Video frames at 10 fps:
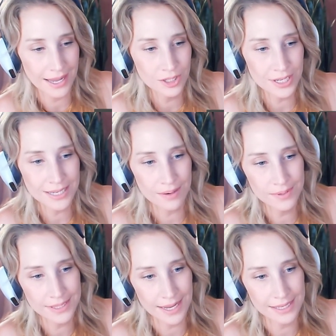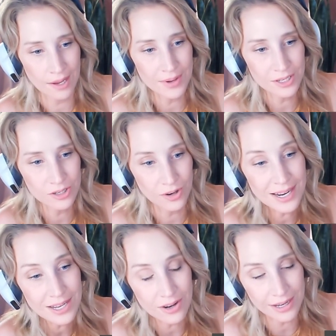G-Dubs says, I miss you
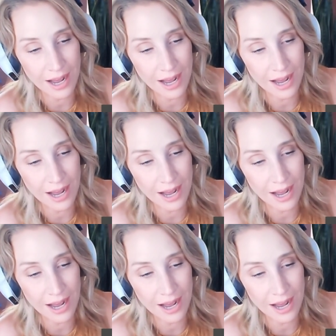drinking on